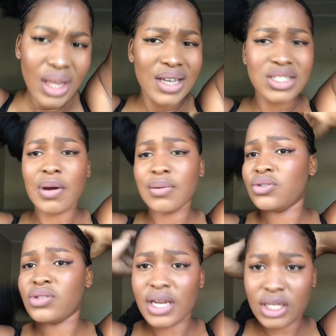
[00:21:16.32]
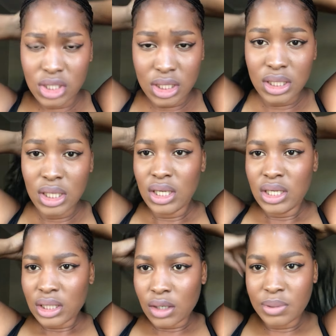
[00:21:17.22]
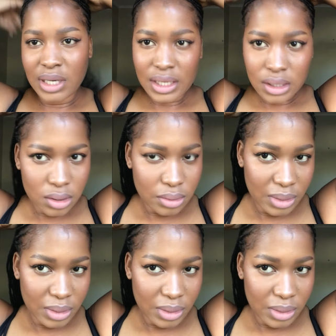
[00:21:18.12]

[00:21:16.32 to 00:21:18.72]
I should probably do that actually that would be like